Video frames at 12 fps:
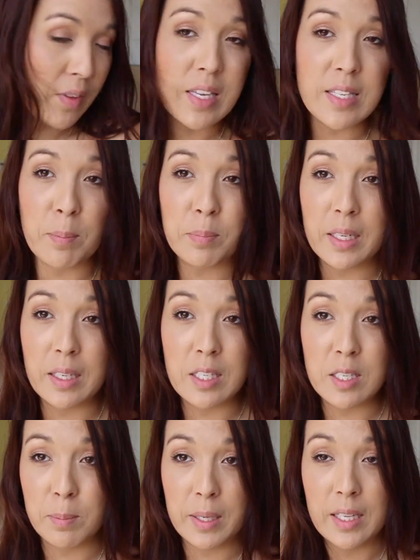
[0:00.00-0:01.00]

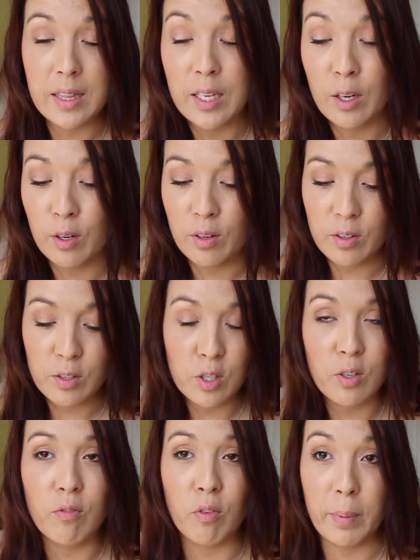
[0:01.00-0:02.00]
something to be in there
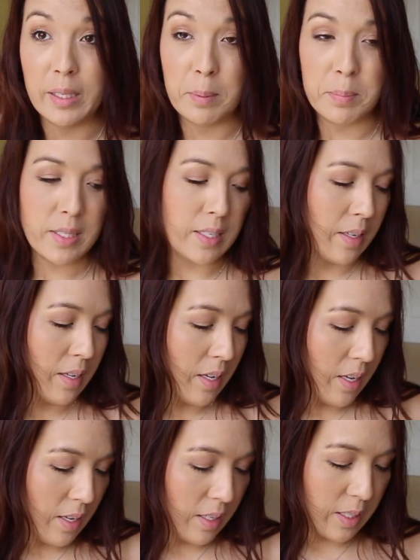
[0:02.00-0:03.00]
for my lips.
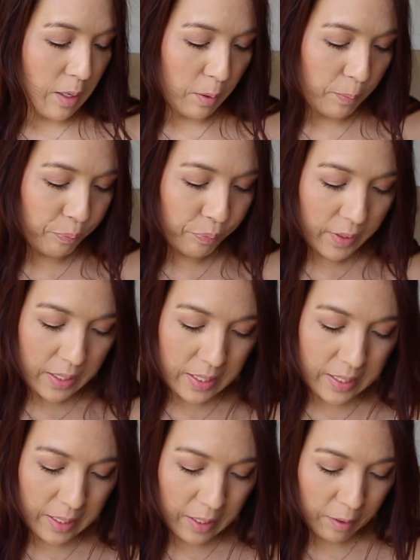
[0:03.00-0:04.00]
So
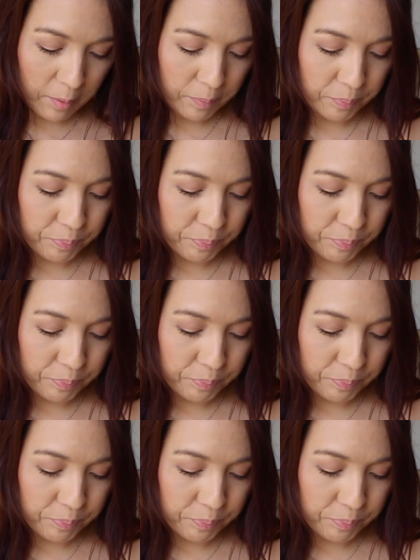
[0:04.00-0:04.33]
let's see here.